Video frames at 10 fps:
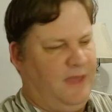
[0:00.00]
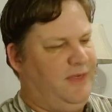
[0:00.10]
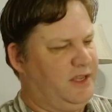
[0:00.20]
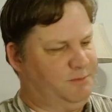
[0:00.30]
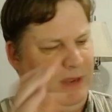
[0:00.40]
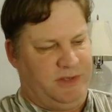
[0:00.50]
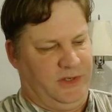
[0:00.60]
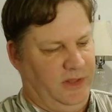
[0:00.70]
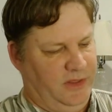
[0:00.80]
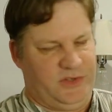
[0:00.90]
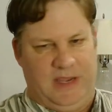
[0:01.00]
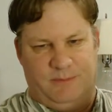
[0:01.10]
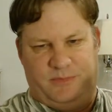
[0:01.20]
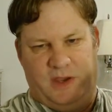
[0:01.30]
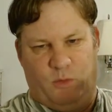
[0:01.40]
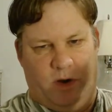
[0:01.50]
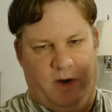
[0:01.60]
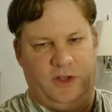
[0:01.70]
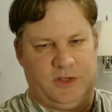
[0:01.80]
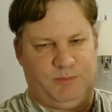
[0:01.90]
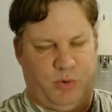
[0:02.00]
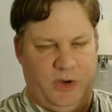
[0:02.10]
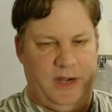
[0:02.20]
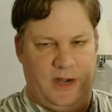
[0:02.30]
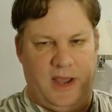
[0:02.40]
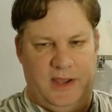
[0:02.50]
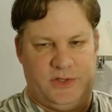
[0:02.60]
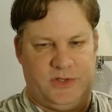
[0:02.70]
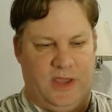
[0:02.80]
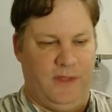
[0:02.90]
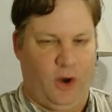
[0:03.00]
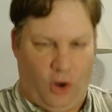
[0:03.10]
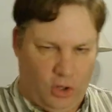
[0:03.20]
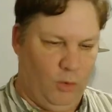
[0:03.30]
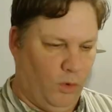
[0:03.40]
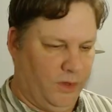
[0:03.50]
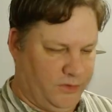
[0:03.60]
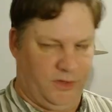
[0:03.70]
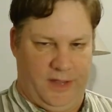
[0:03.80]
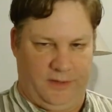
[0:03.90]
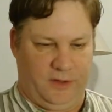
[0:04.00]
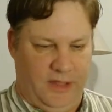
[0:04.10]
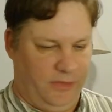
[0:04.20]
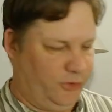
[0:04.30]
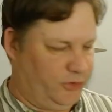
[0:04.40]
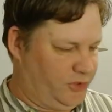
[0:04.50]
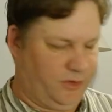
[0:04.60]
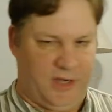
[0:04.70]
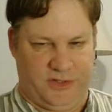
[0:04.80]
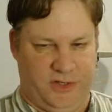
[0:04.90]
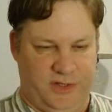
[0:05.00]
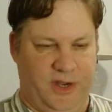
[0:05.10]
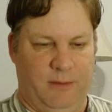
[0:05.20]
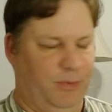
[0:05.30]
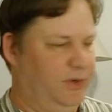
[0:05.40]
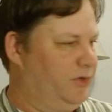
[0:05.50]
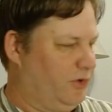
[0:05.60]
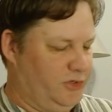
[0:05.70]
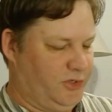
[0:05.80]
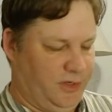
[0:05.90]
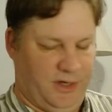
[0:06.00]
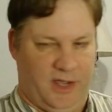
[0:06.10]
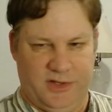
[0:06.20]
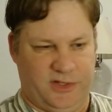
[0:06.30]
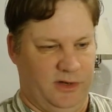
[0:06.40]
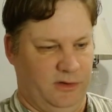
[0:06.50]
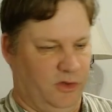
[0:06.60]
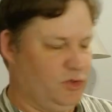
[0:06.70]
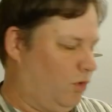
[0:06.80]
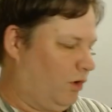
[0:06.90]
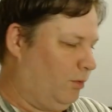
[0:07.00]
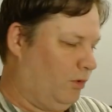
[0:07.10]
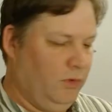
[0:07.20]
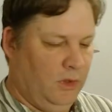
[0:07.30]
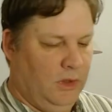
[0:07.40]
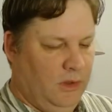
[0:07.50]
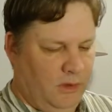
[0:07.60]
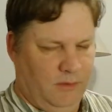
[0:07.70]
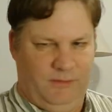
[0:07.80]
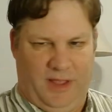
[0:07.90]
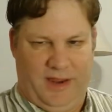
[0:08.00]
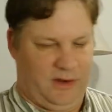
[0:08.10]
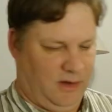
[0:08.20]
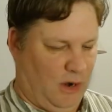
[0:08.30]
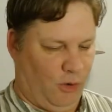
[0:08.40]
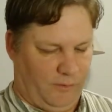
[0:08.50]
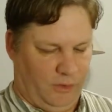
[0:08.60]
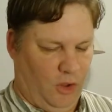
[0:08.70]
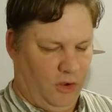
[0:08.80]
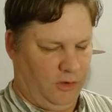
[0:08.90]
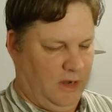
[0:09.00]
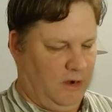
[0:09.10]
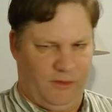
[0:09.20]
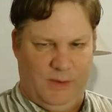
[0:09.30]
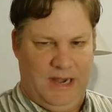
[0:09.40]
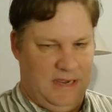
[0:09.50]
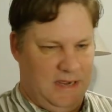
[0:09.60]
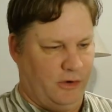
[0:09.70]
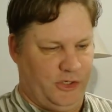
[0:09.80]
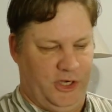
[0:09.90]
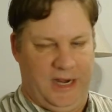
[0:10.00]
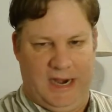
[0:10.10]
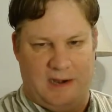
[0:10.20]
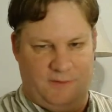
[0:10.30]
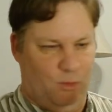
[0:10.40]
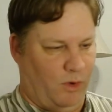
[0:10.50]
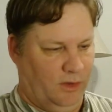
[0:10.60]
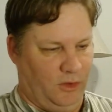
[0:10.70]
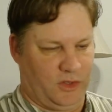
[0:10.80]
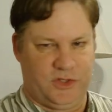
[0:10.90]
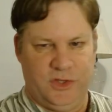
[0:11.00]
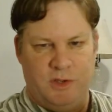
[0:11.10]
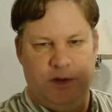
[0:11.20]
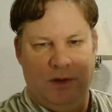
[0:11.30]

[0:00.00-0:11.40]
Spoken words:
I think it's basically the same thing where it looks pretty nice, and then all at once, like the leather just takes a dump and turns to dust and looks horrible. Like however many years you get out of it, where it looks